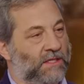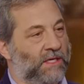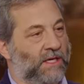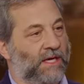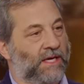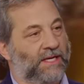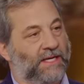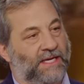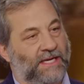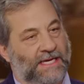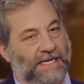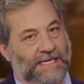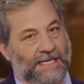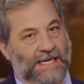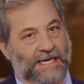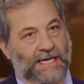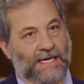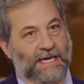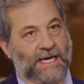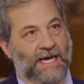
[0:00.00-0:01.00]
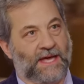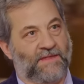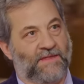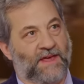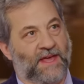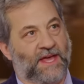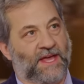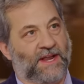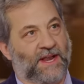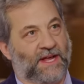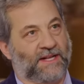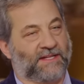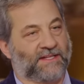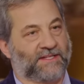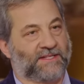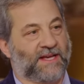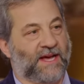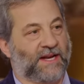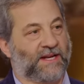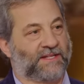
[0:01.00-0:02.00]
and eating, and then I
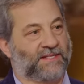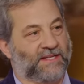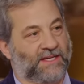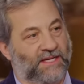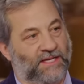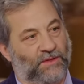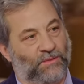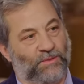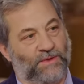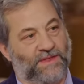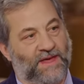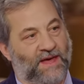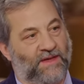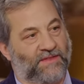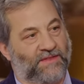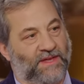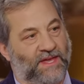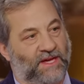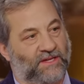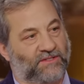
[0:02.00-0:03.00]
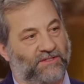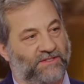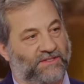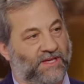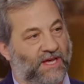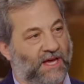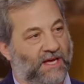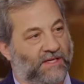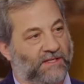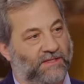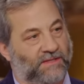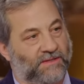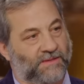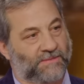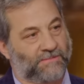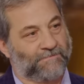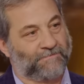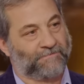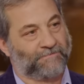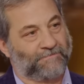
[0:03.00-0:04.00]
decided to eat without the exercise.
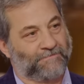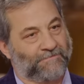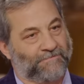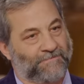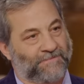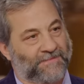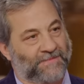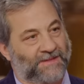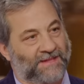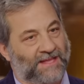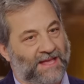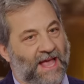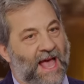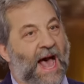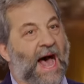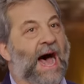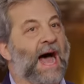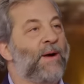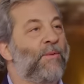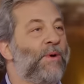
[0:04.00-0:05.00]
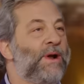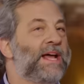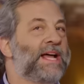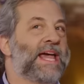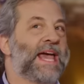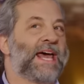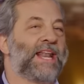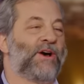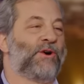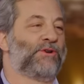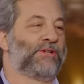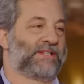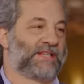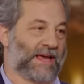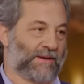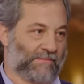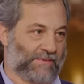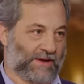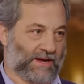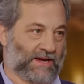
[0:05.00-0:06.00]
Okay. I want to get
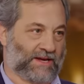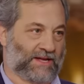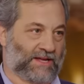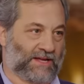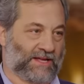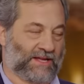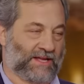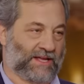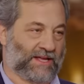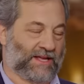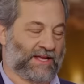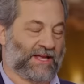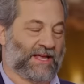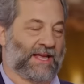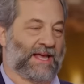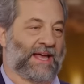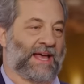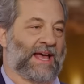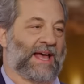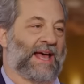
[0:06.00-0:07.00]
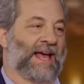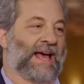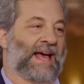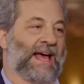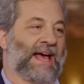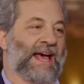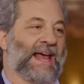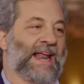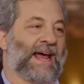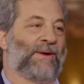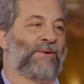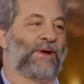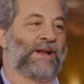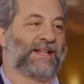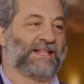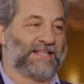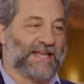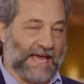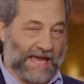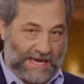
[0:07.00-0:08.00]
Ozempic, and I want
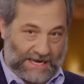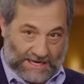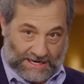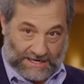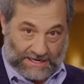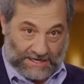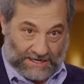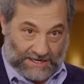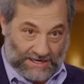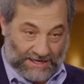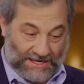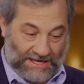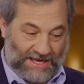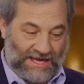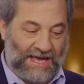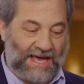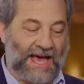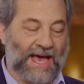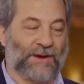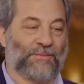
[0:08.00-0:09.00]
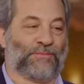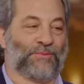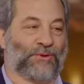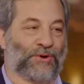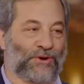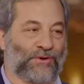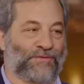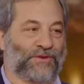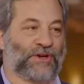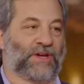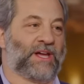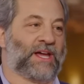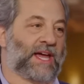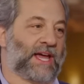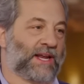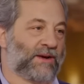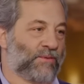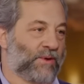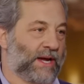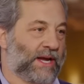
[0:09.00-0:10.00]
to take it and prove you can
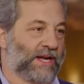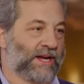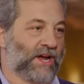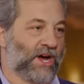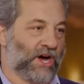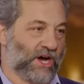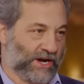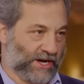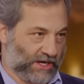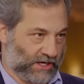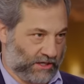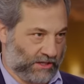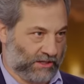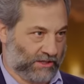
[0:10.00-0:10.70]
gain weight on it.